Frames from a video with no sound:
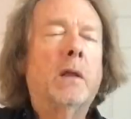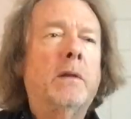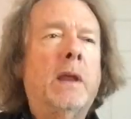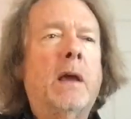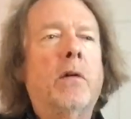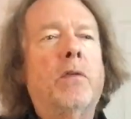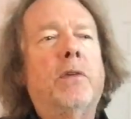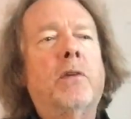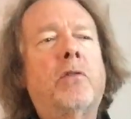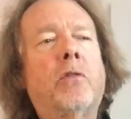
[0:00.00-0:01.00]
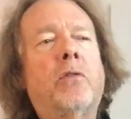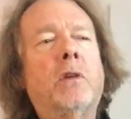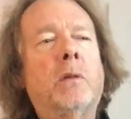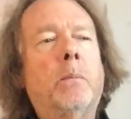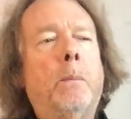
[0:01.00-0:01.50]
Now, this is
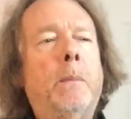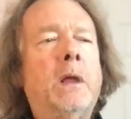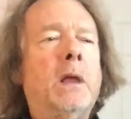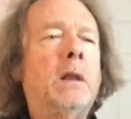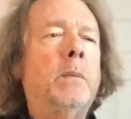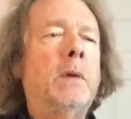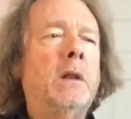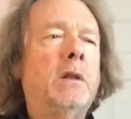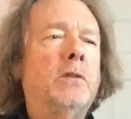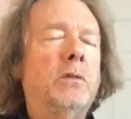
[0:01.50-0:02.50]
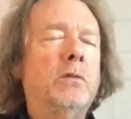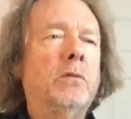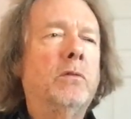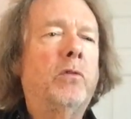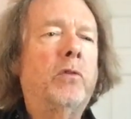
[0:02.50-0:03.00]
in many, many
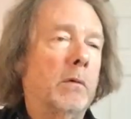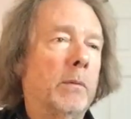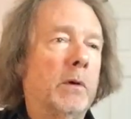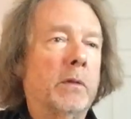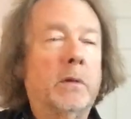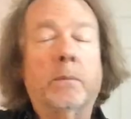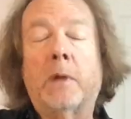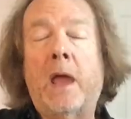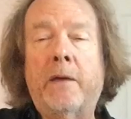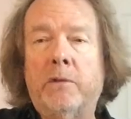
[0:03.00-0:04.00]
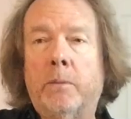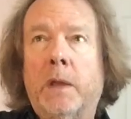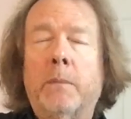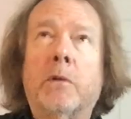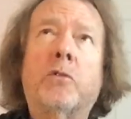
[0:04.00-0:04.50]
tunes, among them Have You
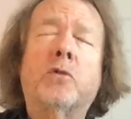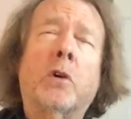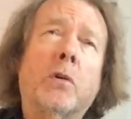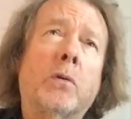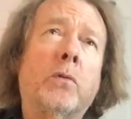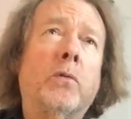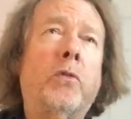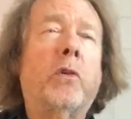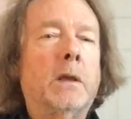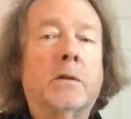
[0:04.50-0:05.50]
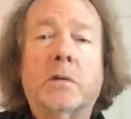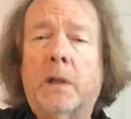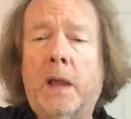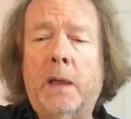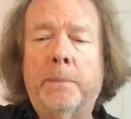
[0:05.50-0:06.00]
Met Miss Jones, It Could
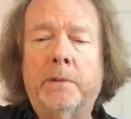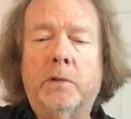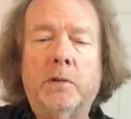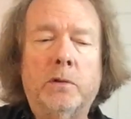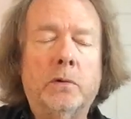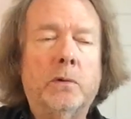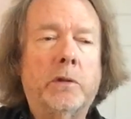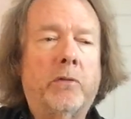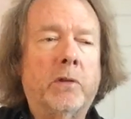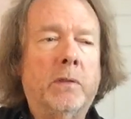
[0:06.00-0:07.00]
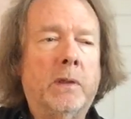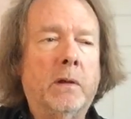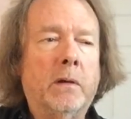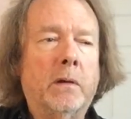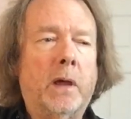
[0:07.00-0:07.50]
Happen to You, it's in
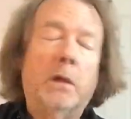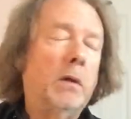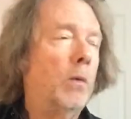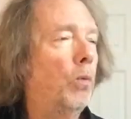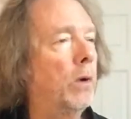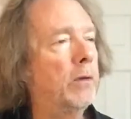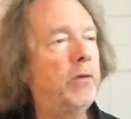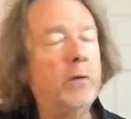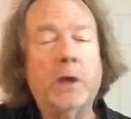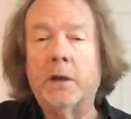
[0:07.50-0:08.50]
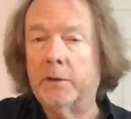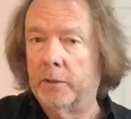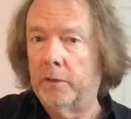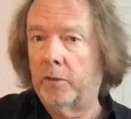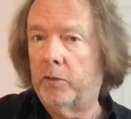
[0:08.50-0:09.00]
there. Once you get
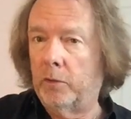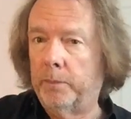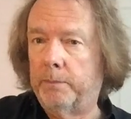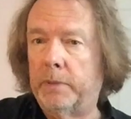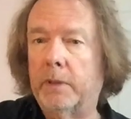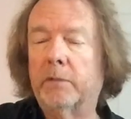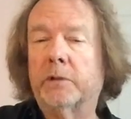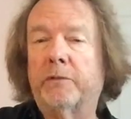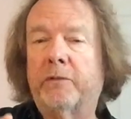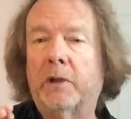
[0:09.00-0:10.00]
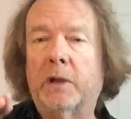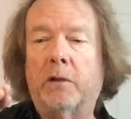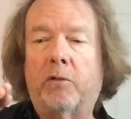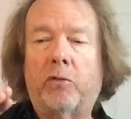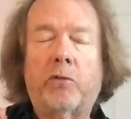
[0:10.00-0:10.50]
into this, you'll be able to
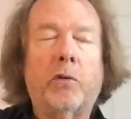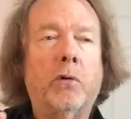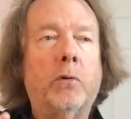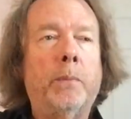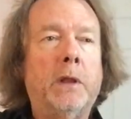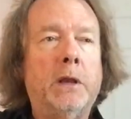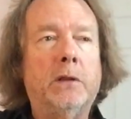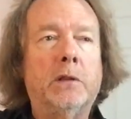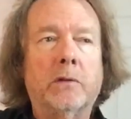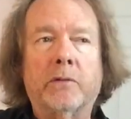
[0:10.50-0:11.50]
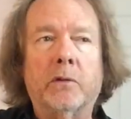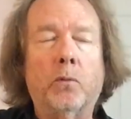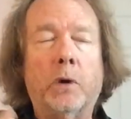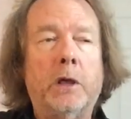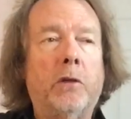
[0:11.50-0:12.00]
find so many
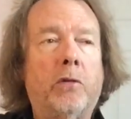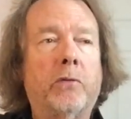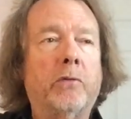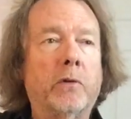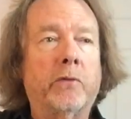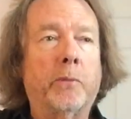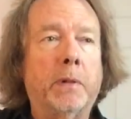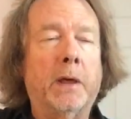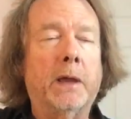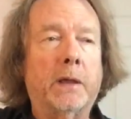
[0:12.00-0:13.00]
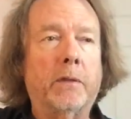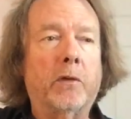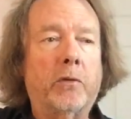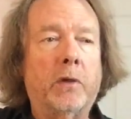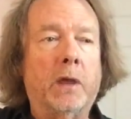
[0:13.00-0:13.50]
different ways of, of applying
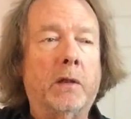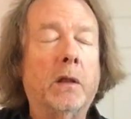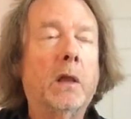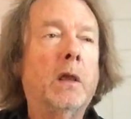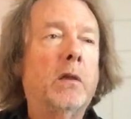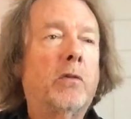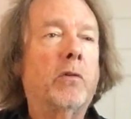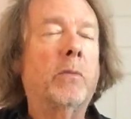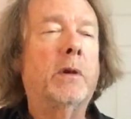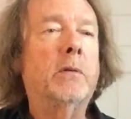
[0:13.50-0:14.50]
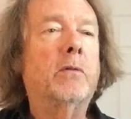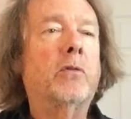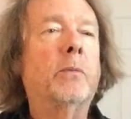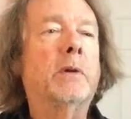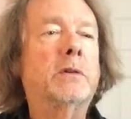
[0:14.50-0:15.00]
this and so, man,
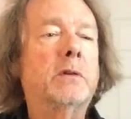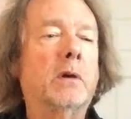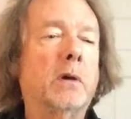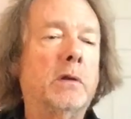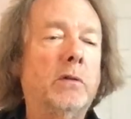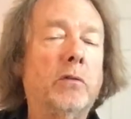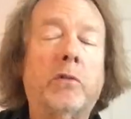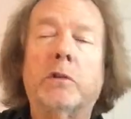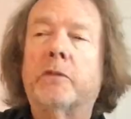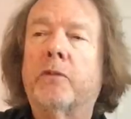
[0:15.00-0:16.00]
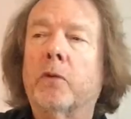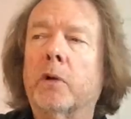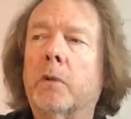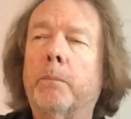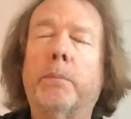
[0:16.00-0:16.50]
so much uh, usage
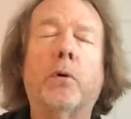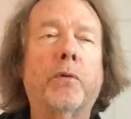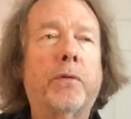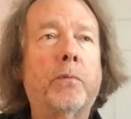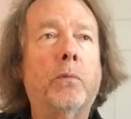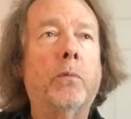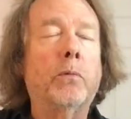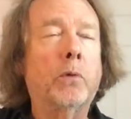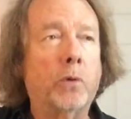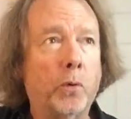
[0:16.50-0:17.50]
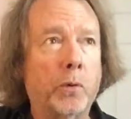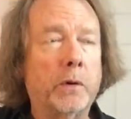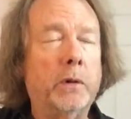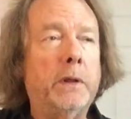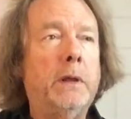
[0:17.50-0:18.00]
for it, both
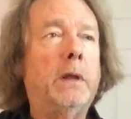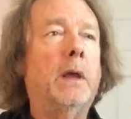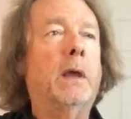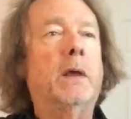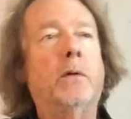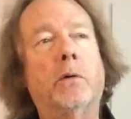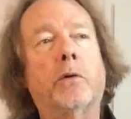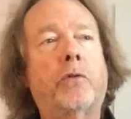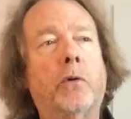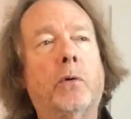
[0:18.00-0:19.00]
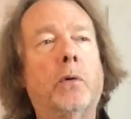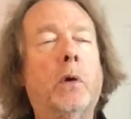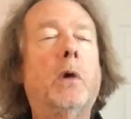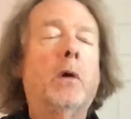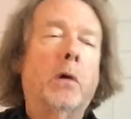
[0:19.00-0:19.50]
chordally and also
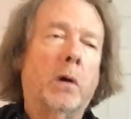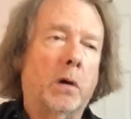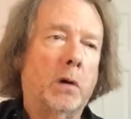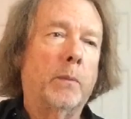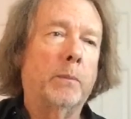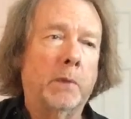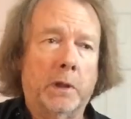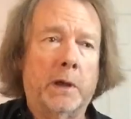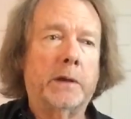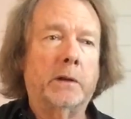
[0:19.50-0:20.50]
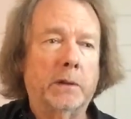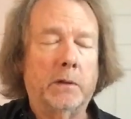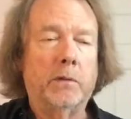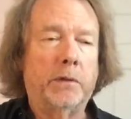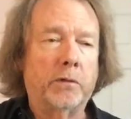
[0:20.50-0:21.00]
um,
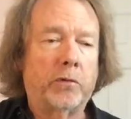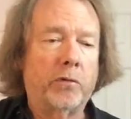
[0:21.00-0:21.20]
melodically with your